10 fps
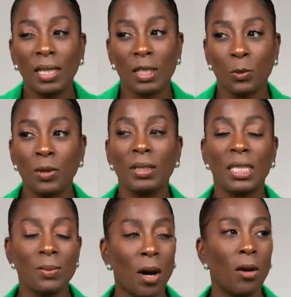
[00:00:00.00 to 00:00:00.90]
That's really
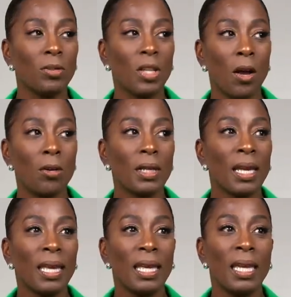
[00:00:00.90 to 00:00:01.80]
small talk.
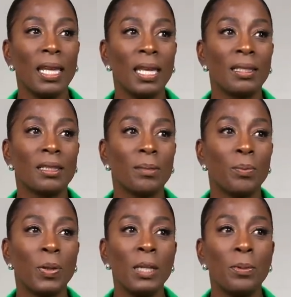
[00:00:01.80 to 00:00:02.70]
And it's
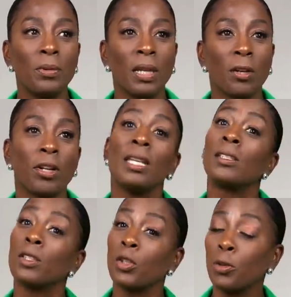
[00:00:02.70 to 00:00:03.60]
people that are
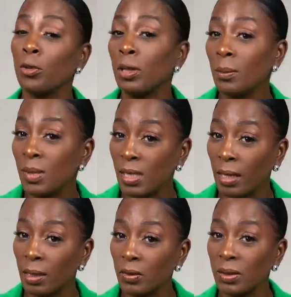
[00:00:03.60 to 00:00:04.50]
insecure in
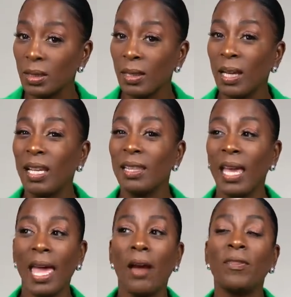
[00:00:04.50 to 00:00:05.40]
themselves that
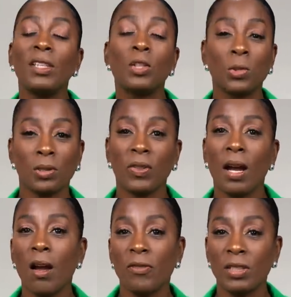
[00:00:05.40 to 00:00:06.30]
have these sort of
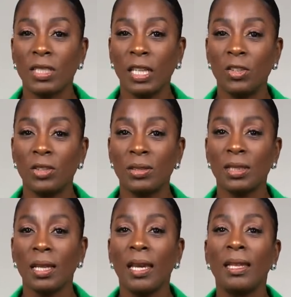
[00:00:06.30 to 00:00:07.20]
conversations.
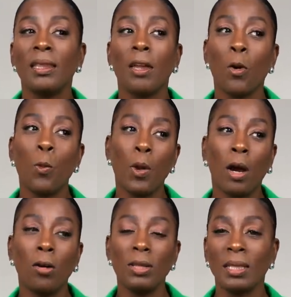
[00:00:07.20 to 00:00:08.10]
Their
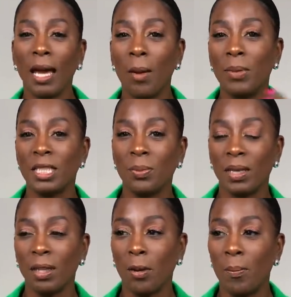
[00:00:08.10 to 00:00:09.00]
wealth and how much
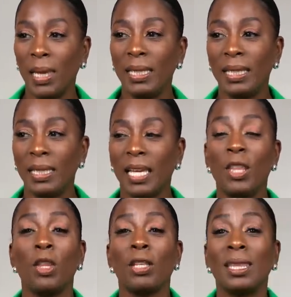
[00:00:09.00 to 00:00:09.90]
money they're making
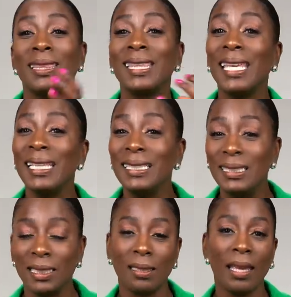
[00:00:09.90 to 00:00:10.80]
and the
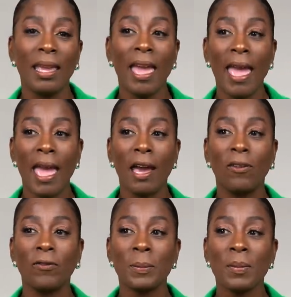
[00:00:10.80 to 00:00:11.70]
things that they
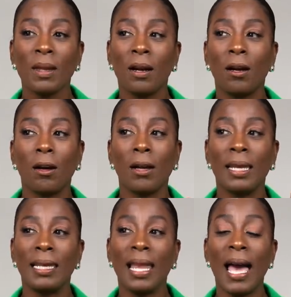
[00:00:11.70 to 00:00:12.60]
have are
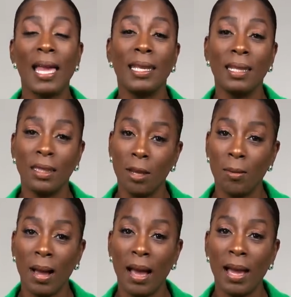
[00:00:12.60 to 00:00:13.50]
in line in their
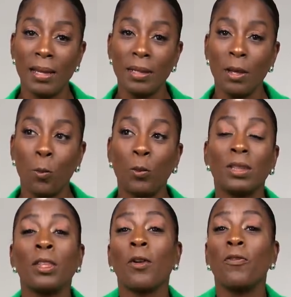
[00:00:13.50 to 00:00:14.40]
mind
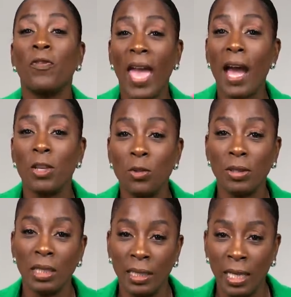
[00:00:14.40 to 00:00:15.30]
with their value
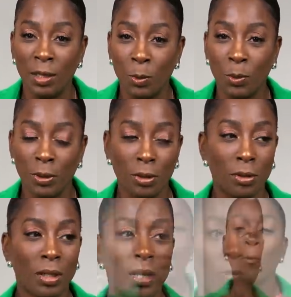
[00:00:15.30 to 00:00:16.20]
in the
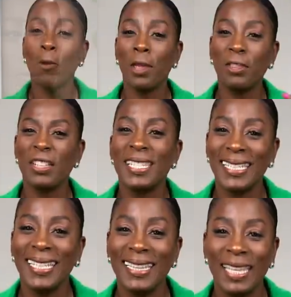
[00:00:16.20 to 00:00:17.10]
world, rather than
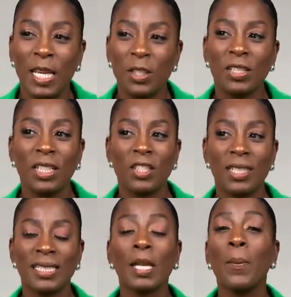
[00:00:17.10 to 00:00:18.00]
seeing things such
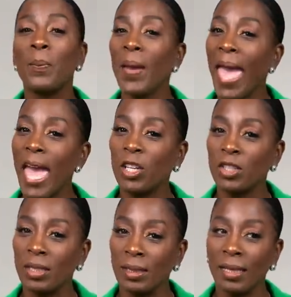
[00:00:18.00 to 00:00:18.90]
as
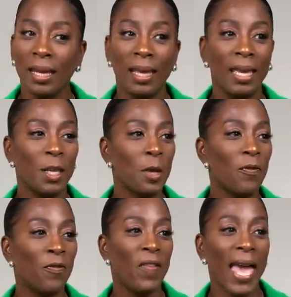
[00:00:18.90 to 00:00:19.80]
compassion and
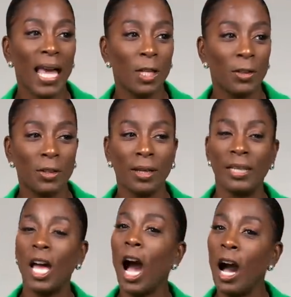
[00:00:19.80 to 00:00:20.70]
valor
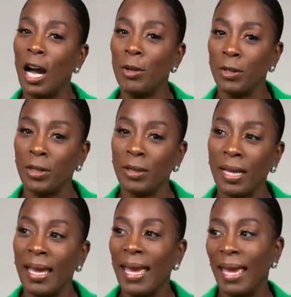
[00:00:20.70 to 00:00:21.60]
and honor
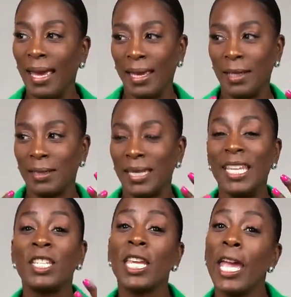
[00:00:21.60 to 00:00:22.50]
and
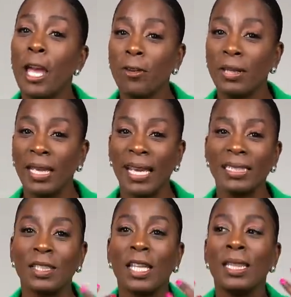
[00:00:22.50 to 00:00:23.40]
integrity as